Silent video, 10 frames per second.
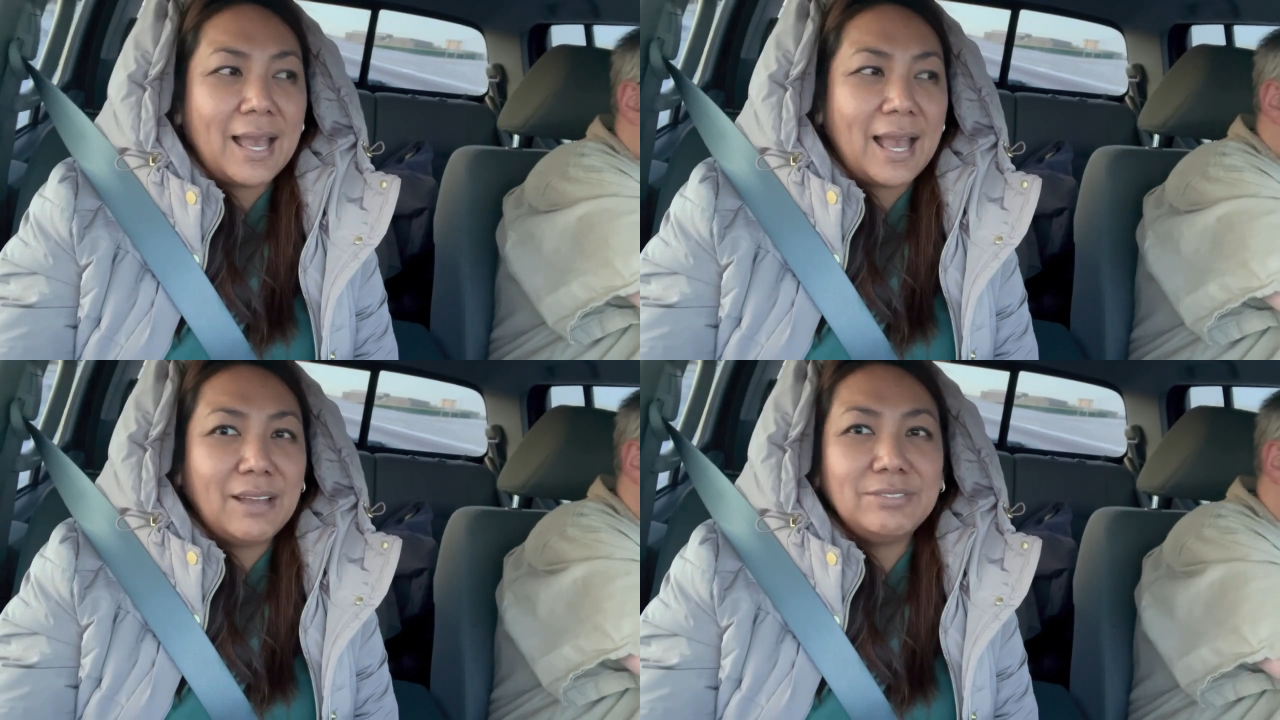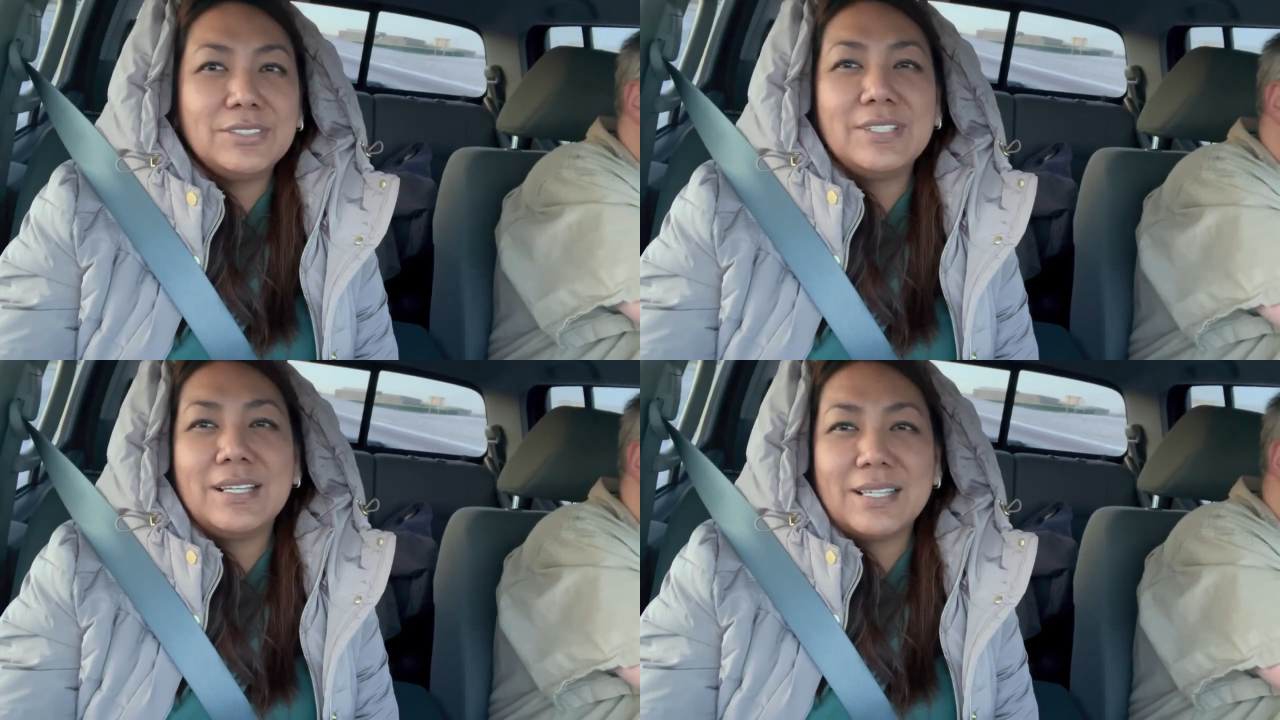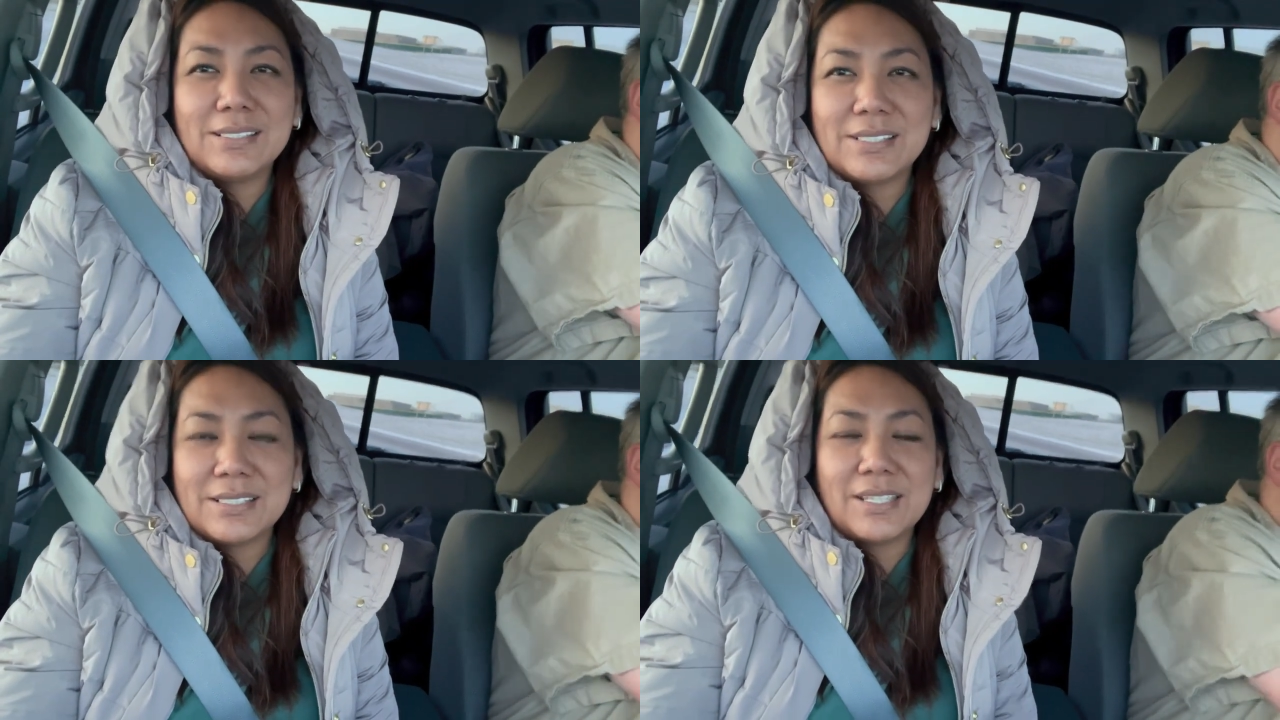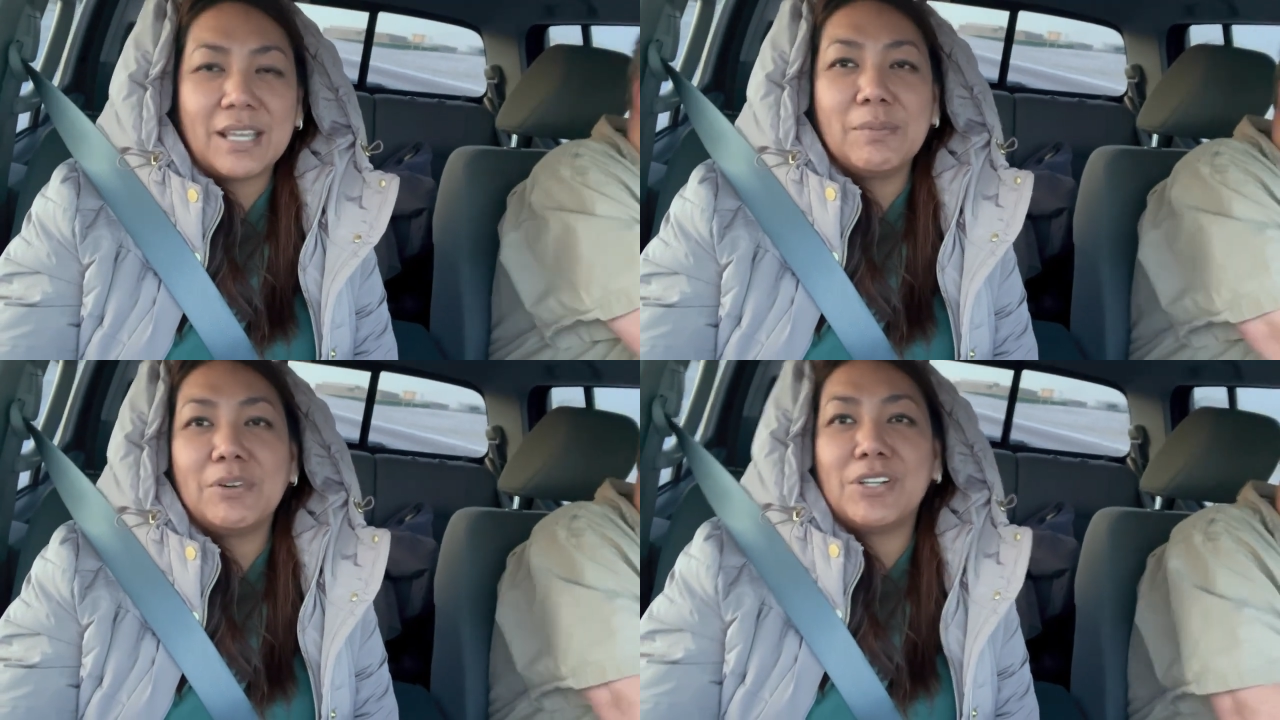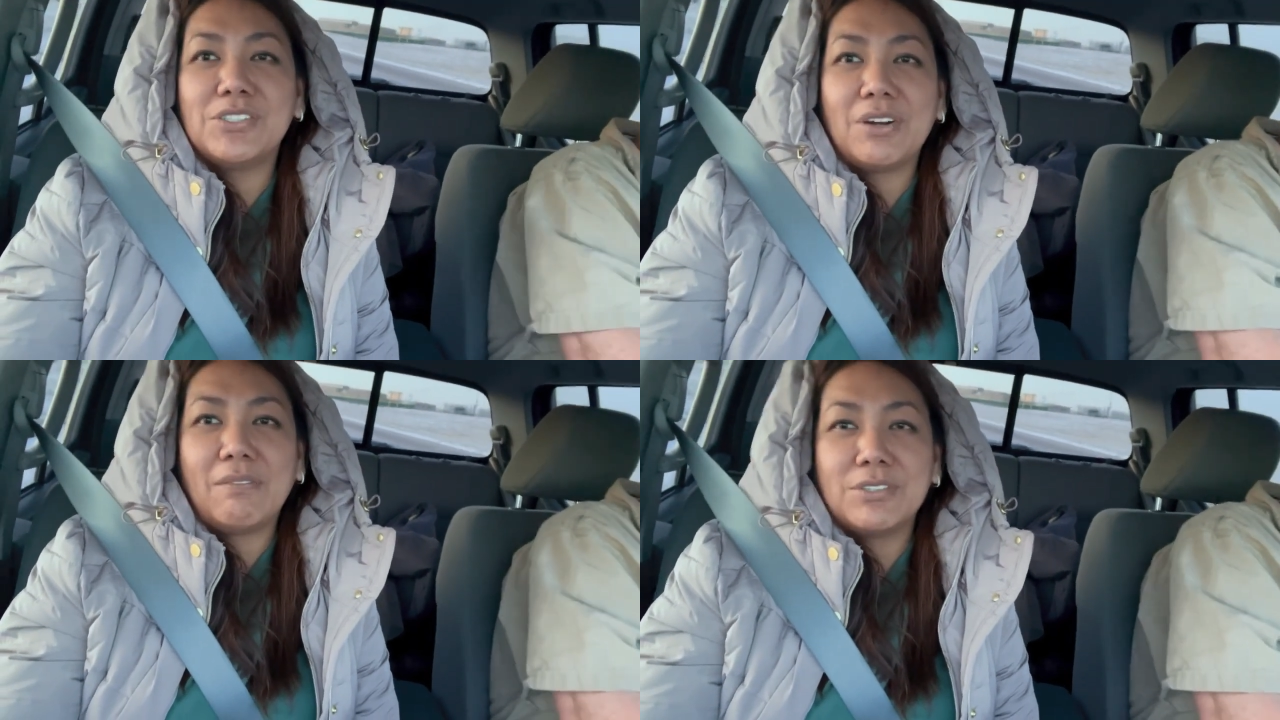After this, the
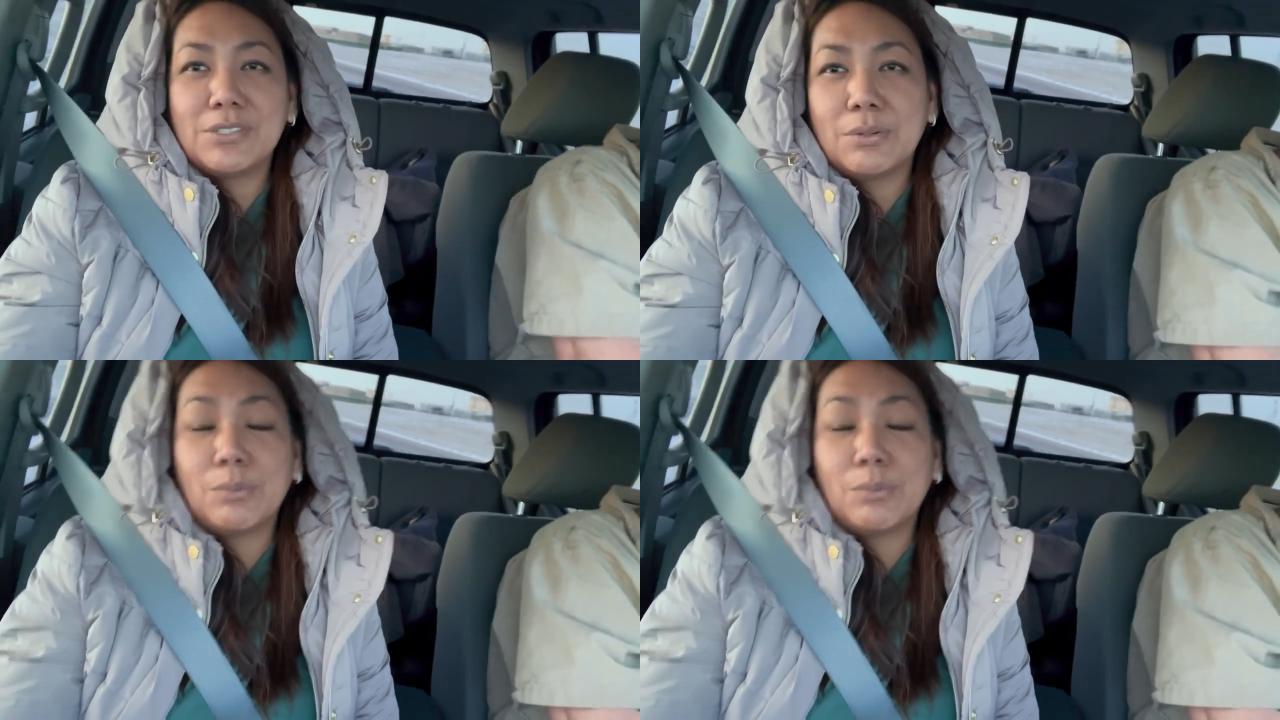immigration officer